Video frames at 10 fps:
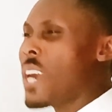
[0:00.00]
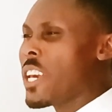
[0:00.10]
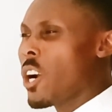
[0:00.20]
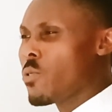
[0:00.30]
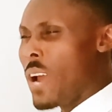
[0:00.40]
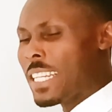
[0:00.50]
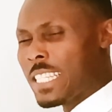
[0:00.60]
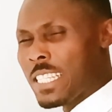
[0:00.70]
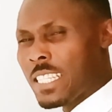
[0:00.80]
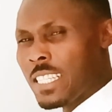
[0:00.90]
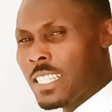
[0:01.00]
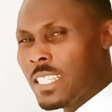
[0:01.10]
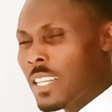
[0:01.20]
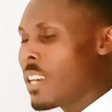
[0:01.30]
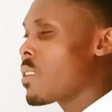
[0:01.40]
They are ready.
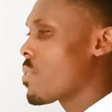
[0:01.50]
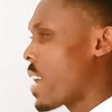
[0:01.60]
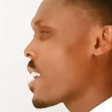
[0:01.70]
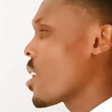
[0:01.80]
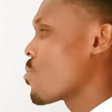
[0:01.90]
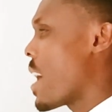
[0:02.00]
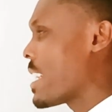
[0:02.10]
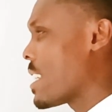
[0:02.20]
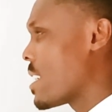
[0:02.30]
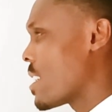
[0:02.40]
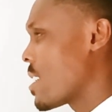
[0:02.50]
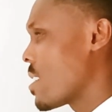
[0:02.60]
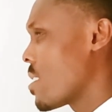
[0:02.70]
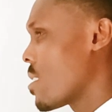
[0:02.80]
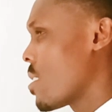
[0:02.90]
They are ready.